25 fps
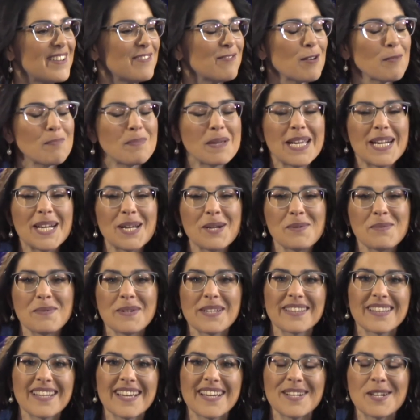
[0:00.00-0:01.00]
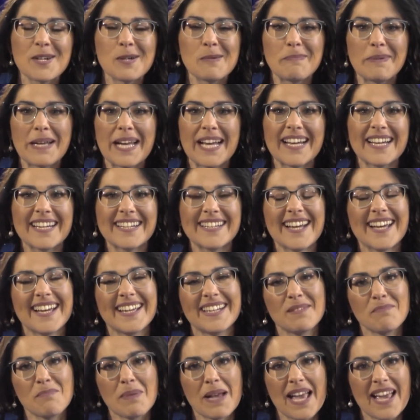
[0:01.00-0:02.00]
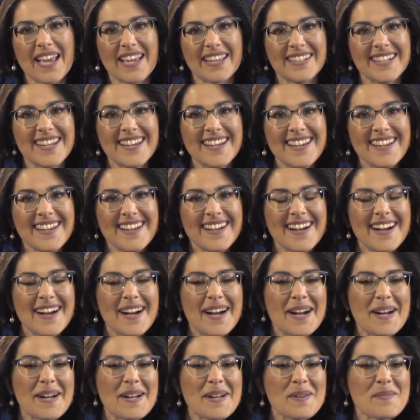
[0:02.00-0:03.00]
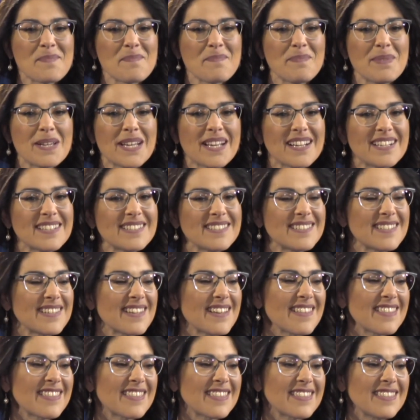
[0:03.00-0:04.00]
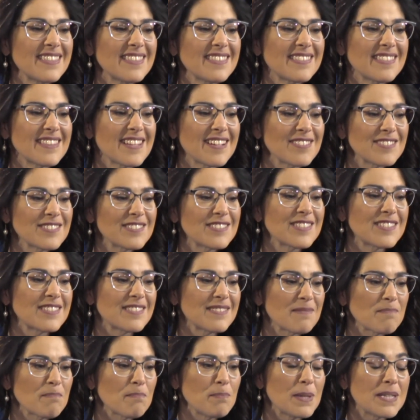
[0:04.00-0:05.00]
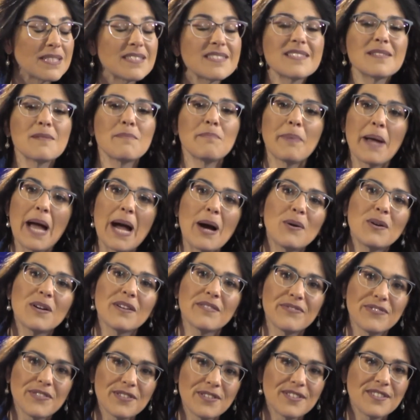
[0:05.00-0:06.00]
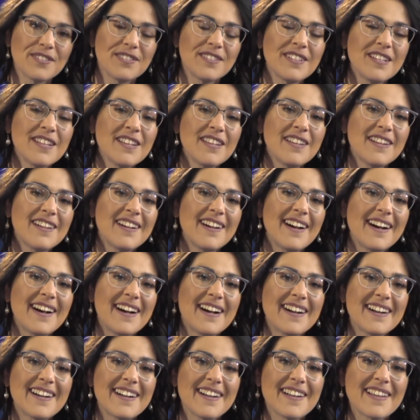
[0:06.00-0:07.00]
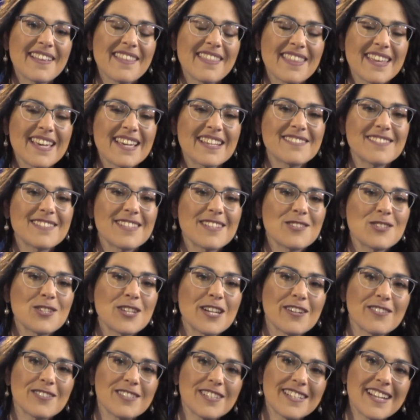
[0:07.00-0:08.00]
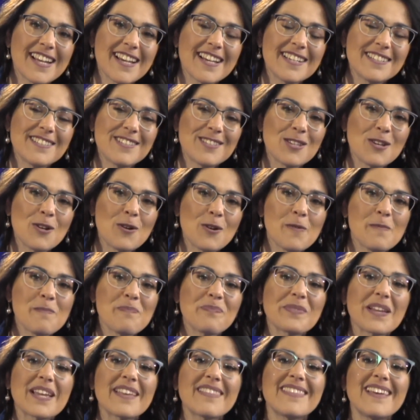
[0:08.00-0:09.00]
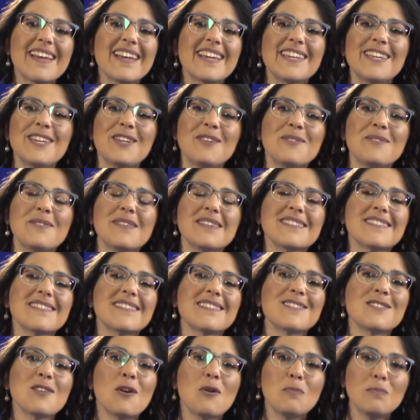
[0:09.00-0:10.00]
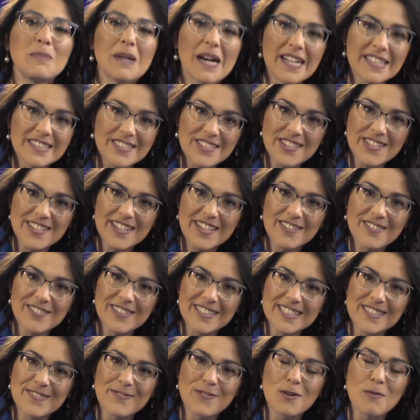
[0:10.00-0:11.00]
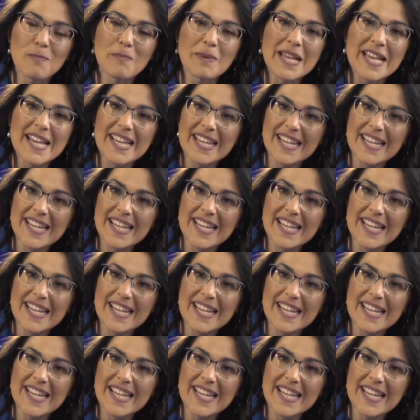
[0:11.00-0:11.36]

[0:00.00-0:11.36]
repeat it with a notepad and a pen, because there's been some powerful things shared today. So thank you so much, Chris, for being